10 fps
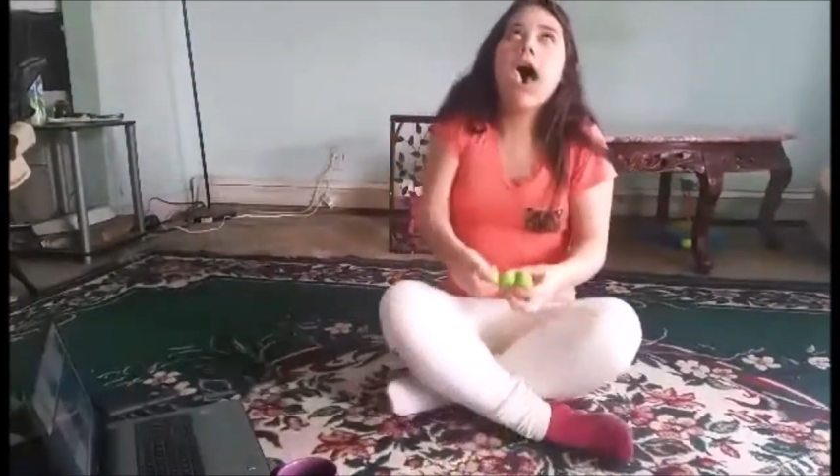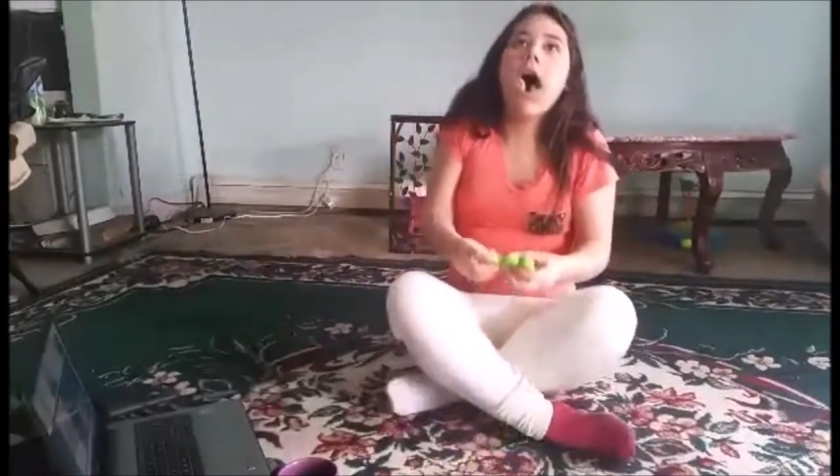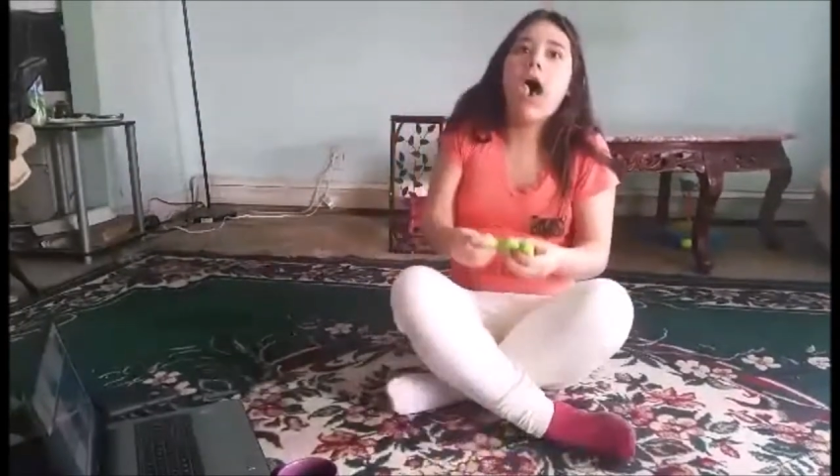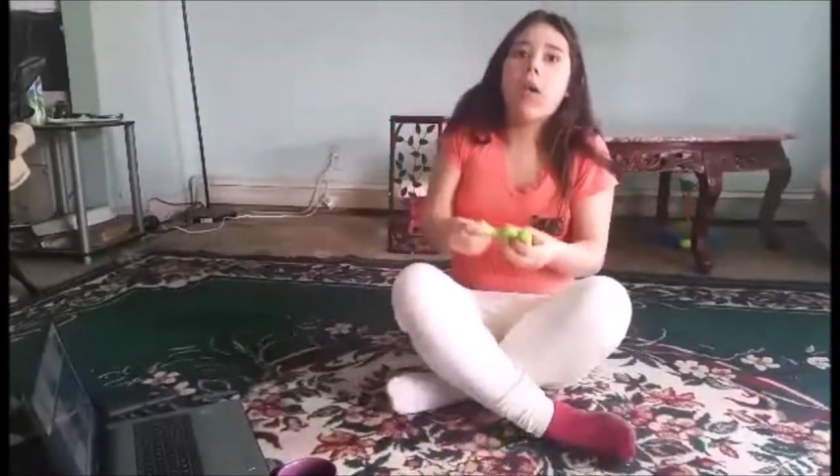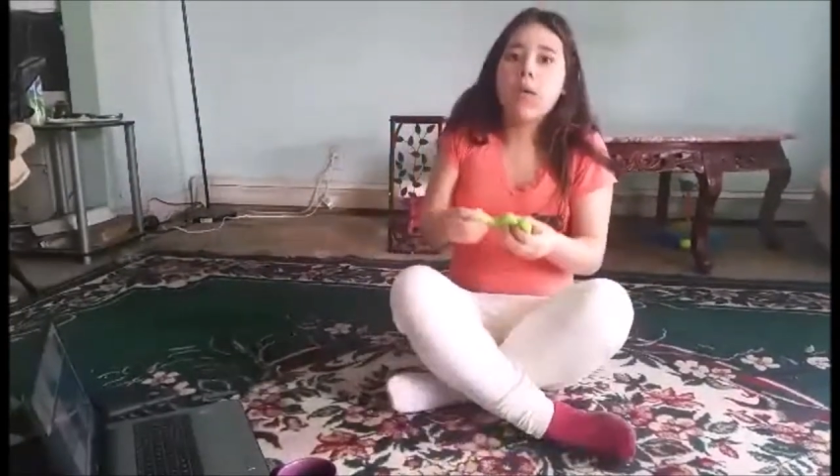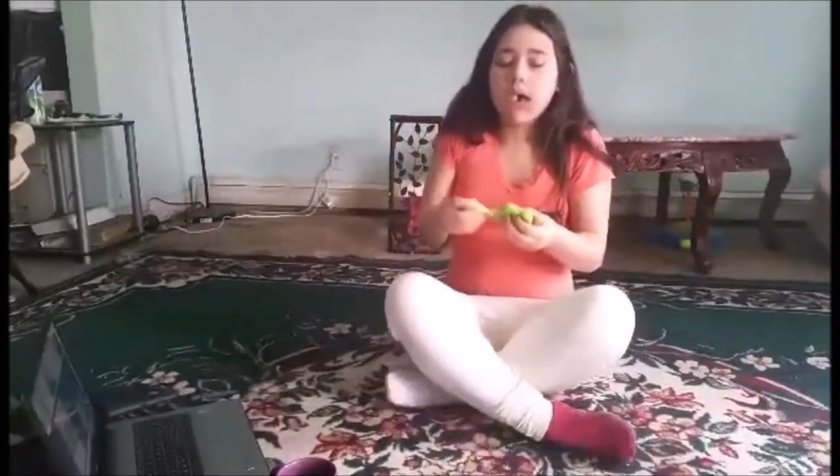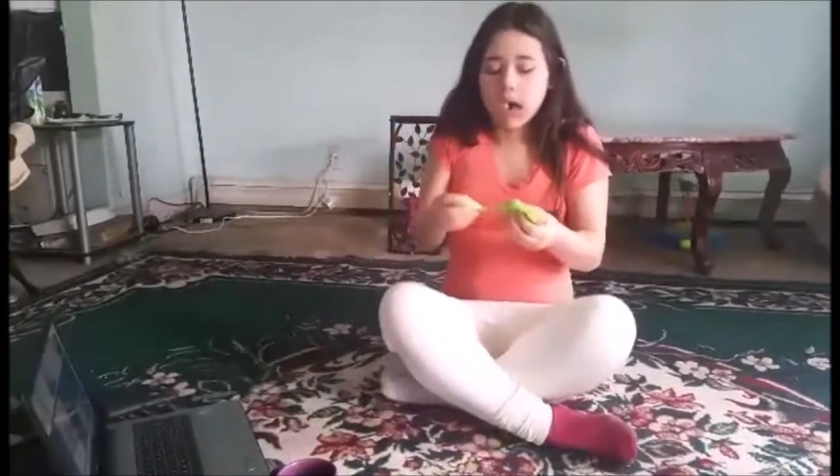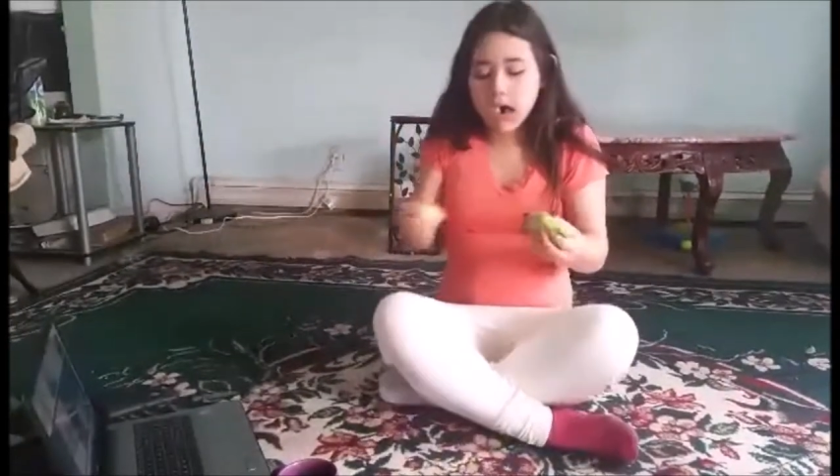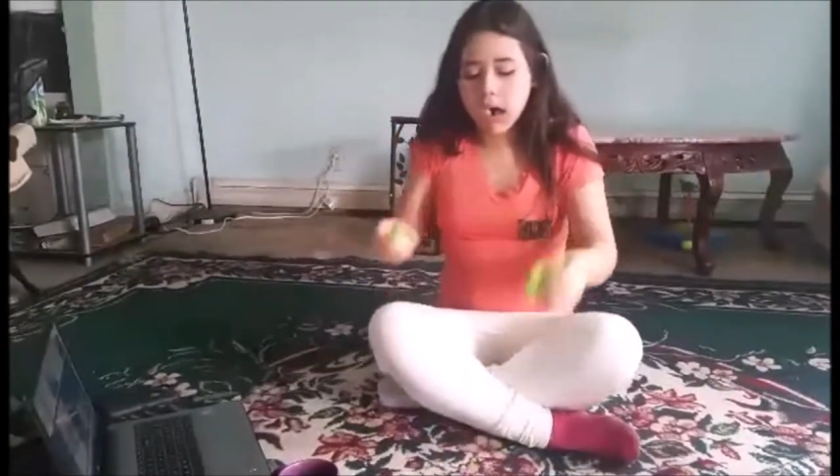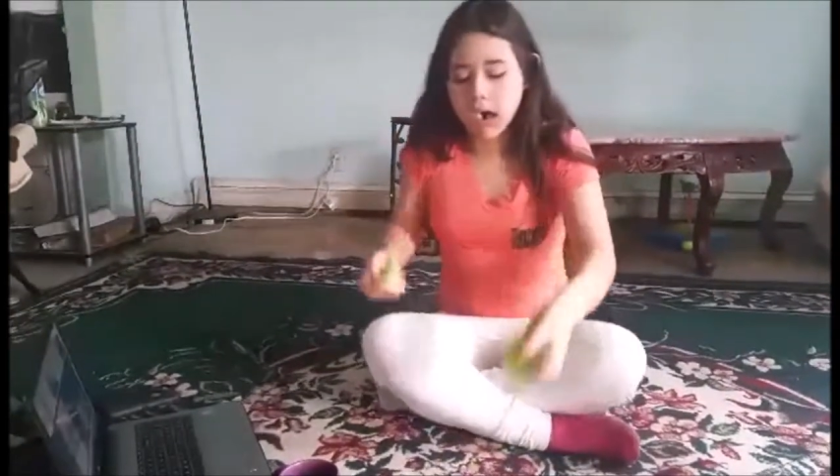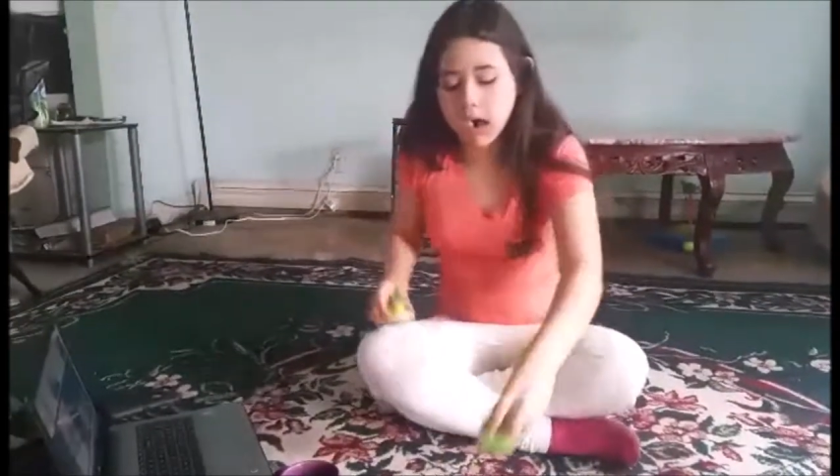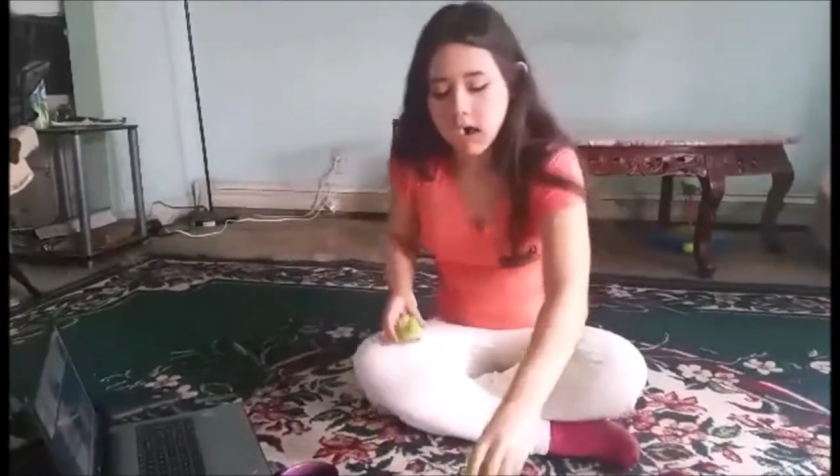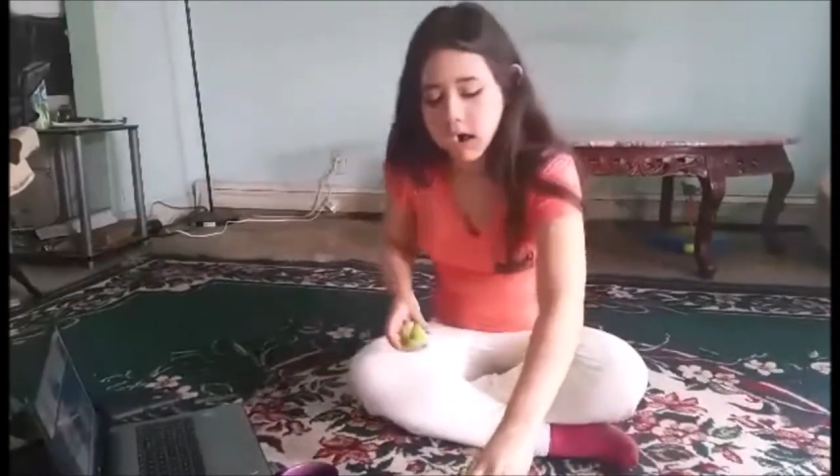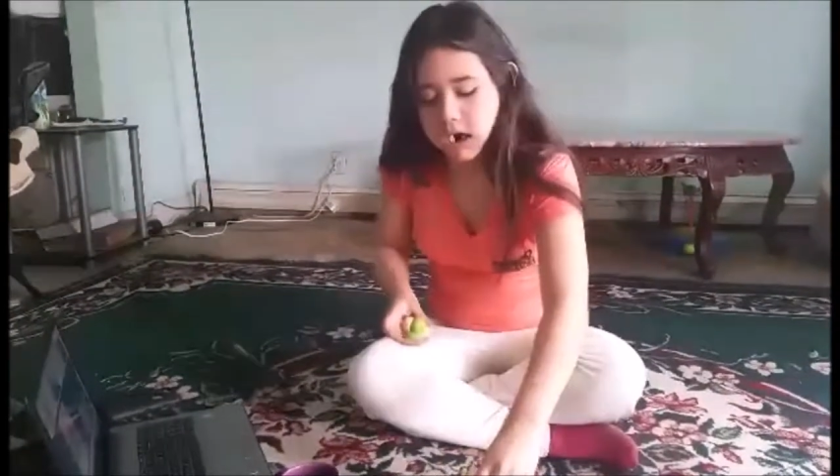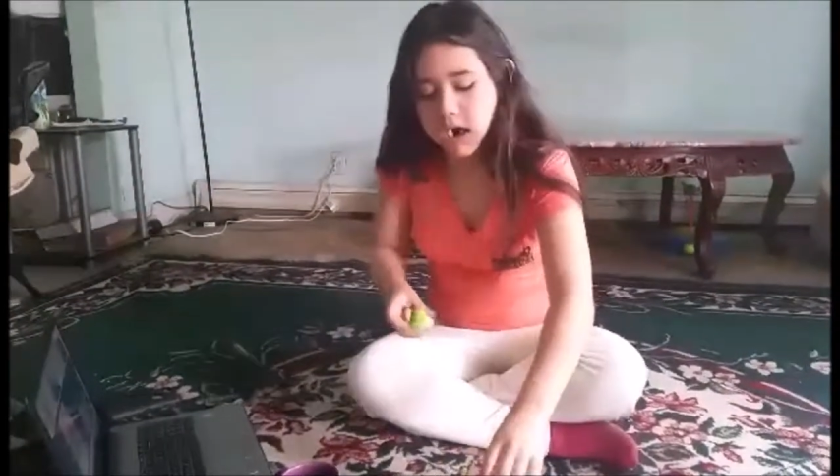Ow, that hurt.